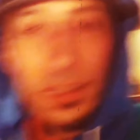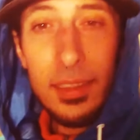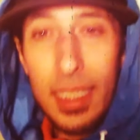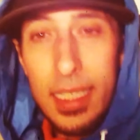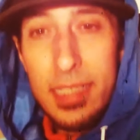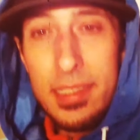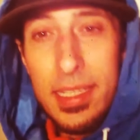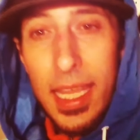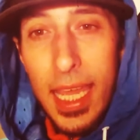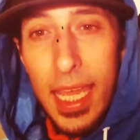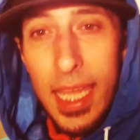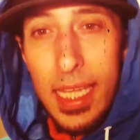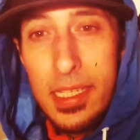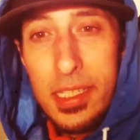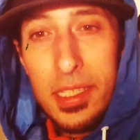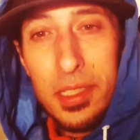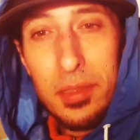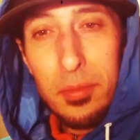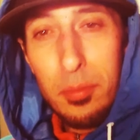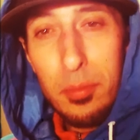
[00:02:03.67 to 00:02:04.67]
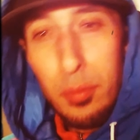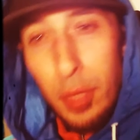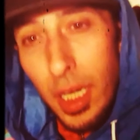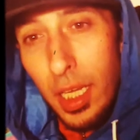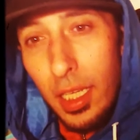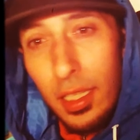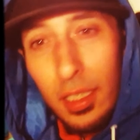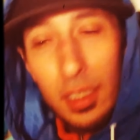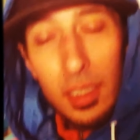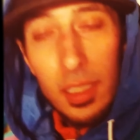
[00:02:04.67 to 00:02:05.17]
These days.
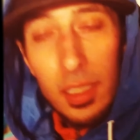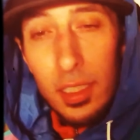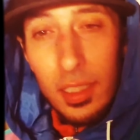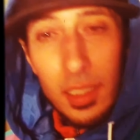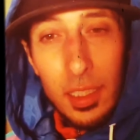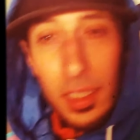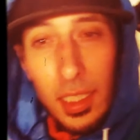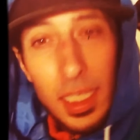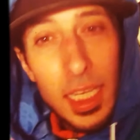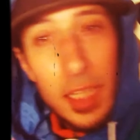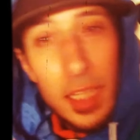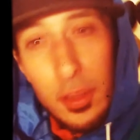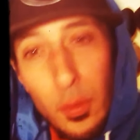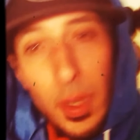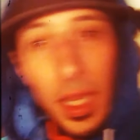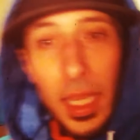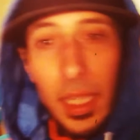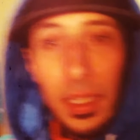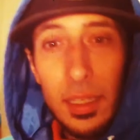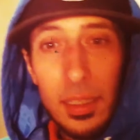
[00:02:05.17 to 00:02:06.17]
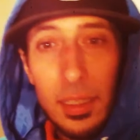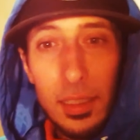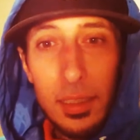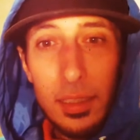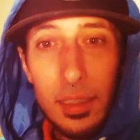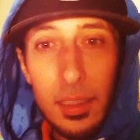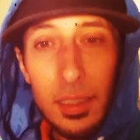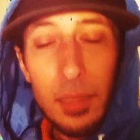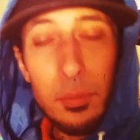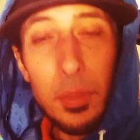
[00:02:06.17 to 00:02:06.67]
But either way,
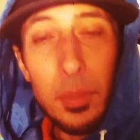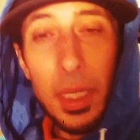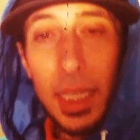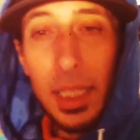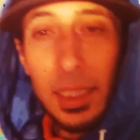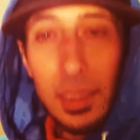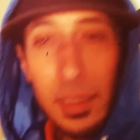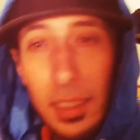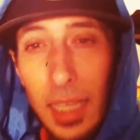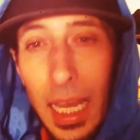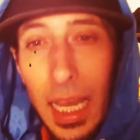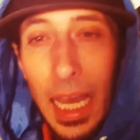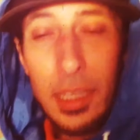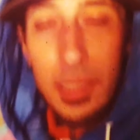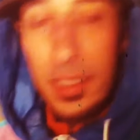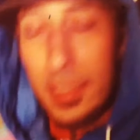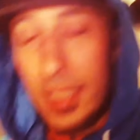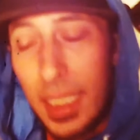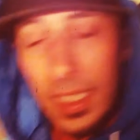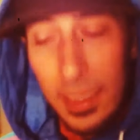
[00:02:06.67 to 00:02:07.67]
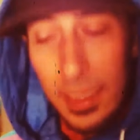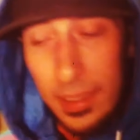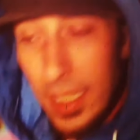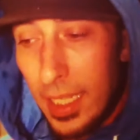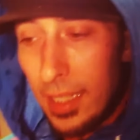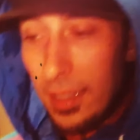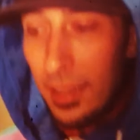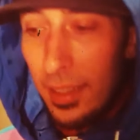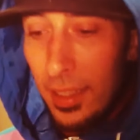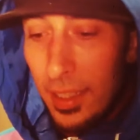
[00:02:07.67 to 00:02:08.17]
man, I just think
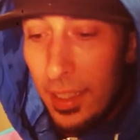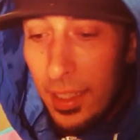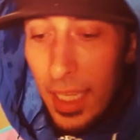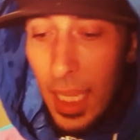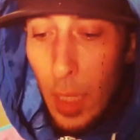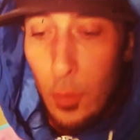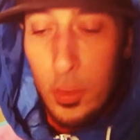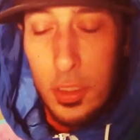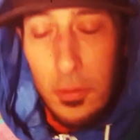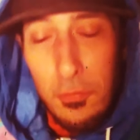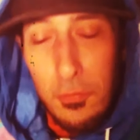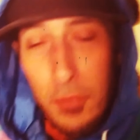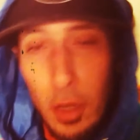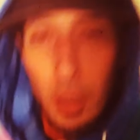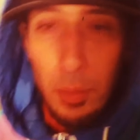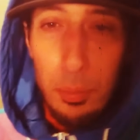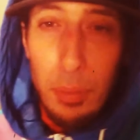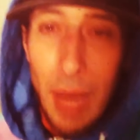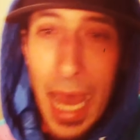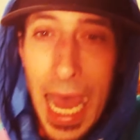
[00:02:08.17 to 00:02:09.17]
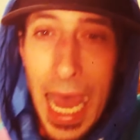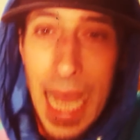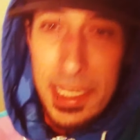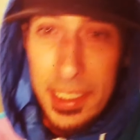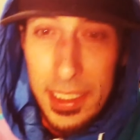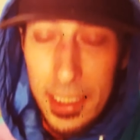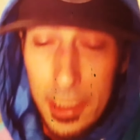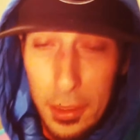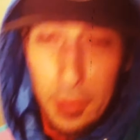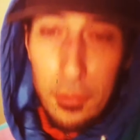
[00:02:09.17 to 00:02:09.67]
that it was a very
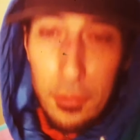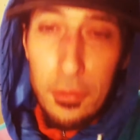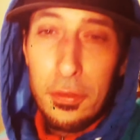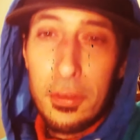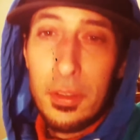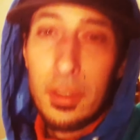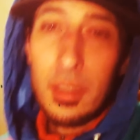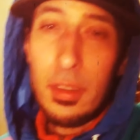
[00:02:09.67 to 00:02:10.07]
positive